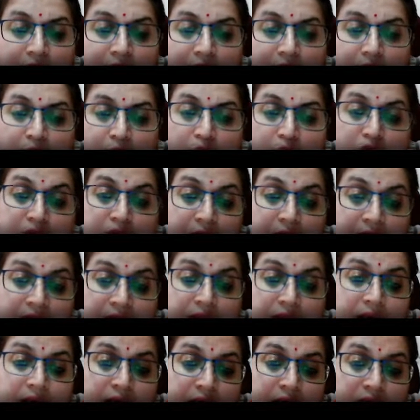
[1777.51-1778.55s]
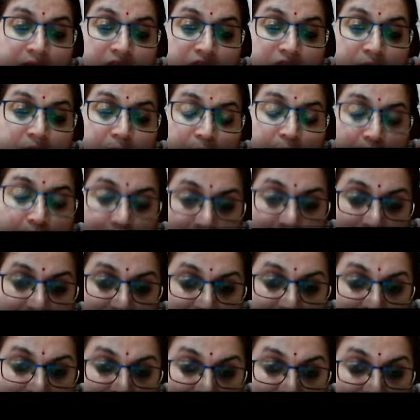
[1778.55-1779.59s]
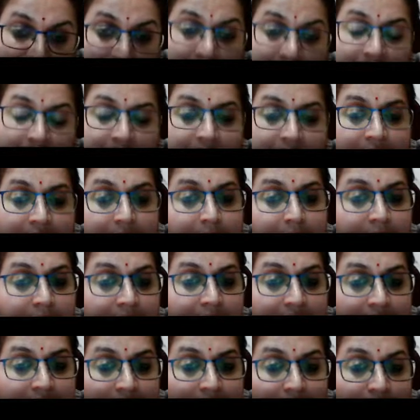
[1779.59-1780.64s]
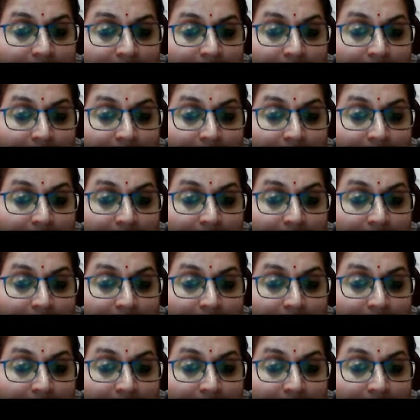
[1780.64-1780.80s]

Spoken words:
those agriculture products day by day.